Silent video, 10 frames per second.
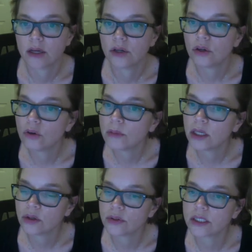Newman
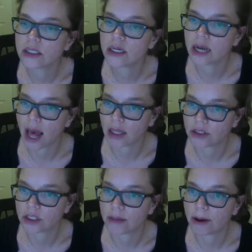uses an
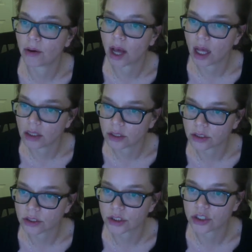analogy about
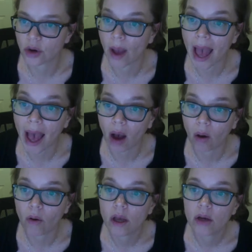colors to show
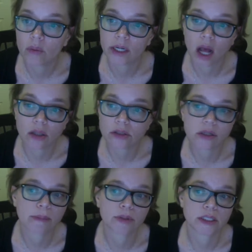how, when colors are
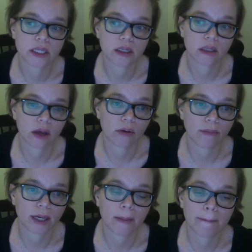not presented alone
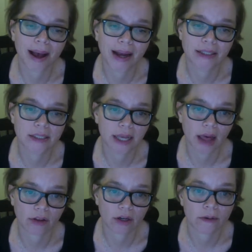but combined
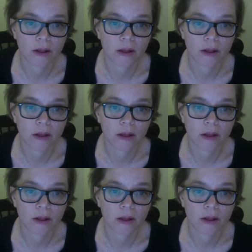together,